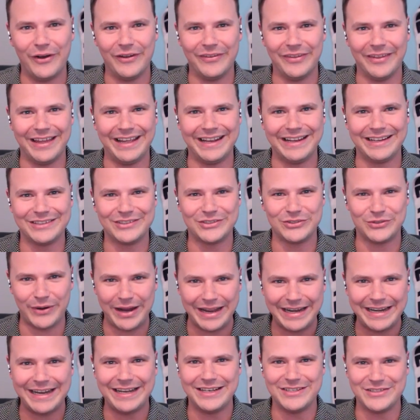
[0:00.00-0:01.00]
on like
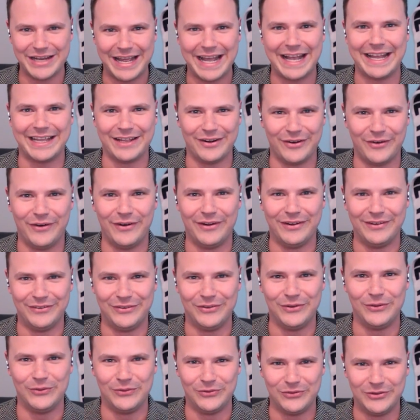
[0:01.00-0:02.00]
training jacket on too, zipped